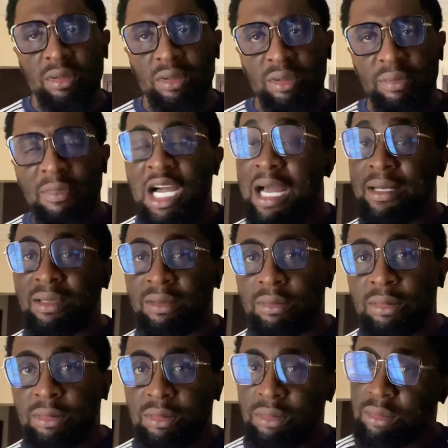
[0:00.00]
Man,
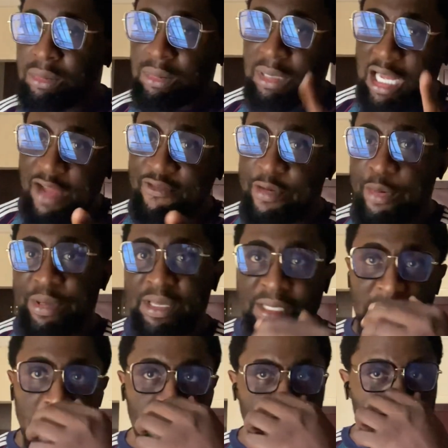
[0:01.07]
have a
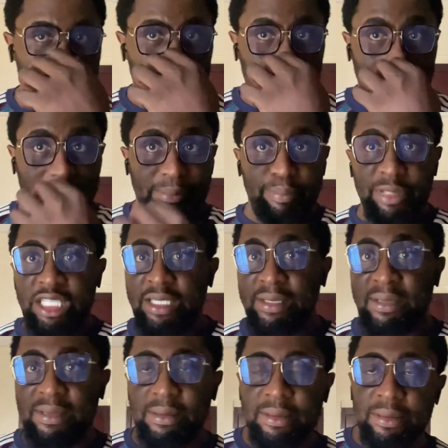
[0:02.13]
rethink, man.
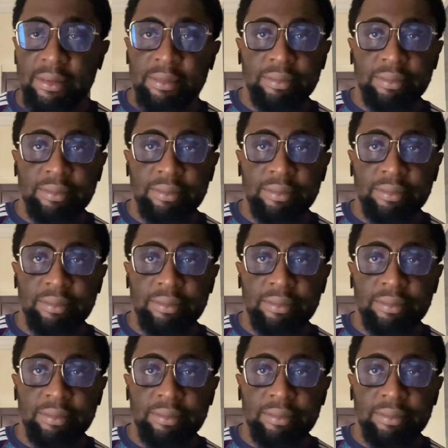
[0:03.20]
Please.